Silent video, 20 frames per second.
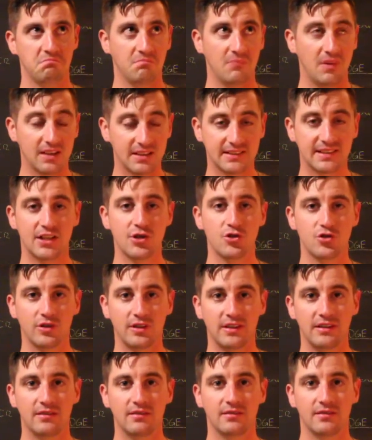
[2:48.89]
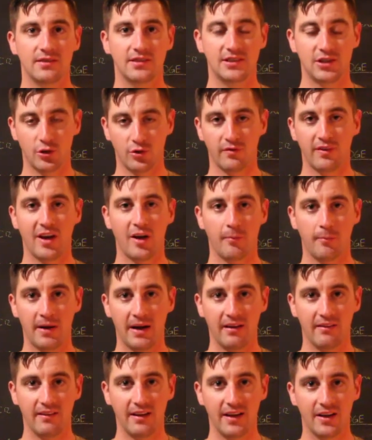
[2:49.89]
essentially Sierra Nevada
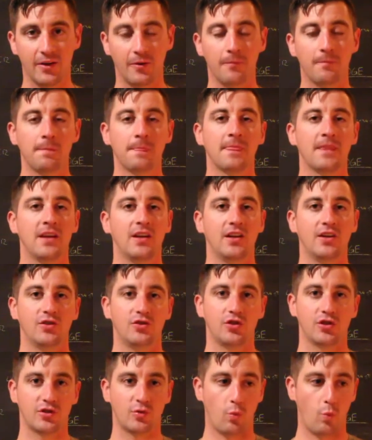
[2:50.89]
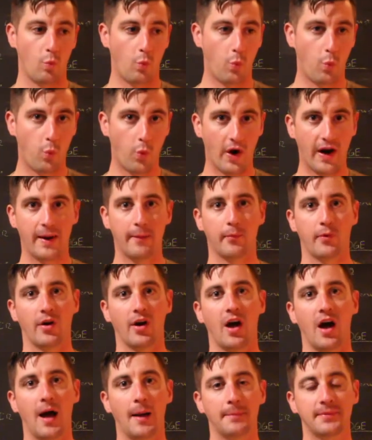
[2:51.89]
Pale Ale, just way more
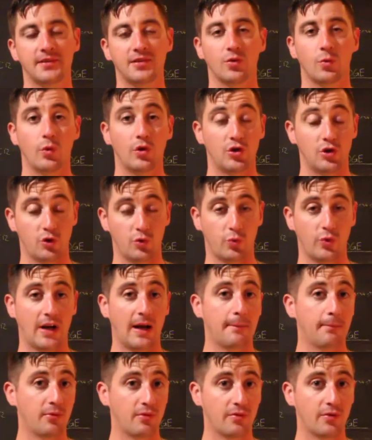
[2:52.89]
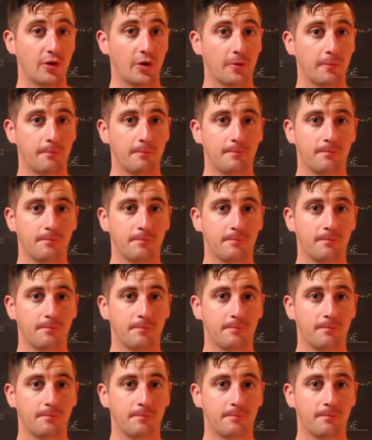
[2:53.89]
hops, which is what I prefer.